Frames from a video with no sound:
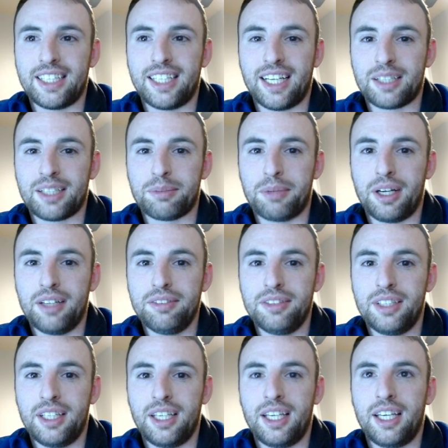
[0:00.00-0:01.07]
deck above,
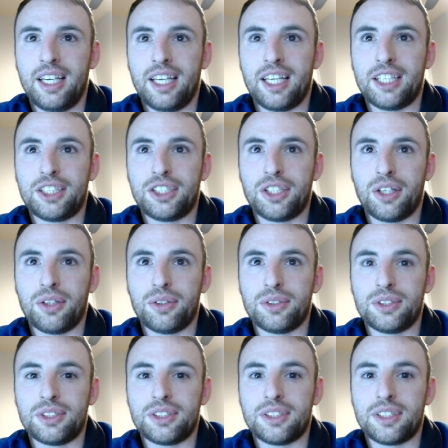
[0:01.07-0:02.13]
it
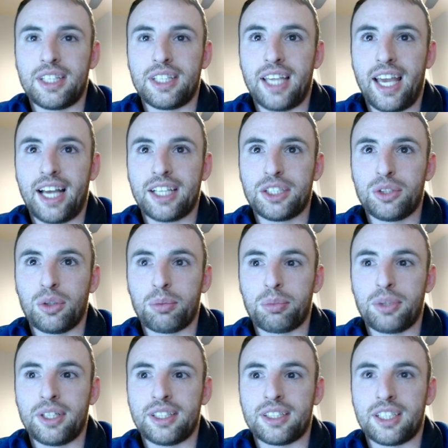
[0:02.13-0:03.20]
shows the actual
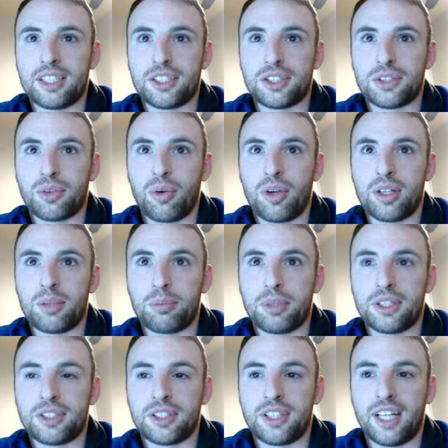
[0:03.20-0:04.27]
print that destroyed the
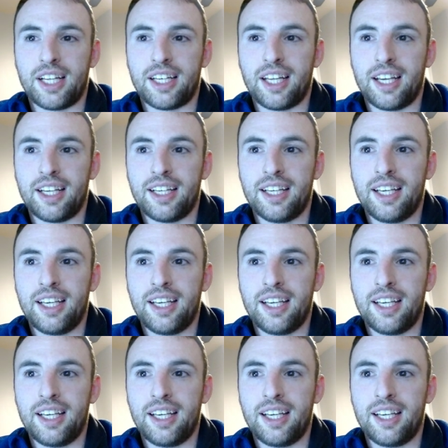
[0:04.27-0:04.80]
printer that day,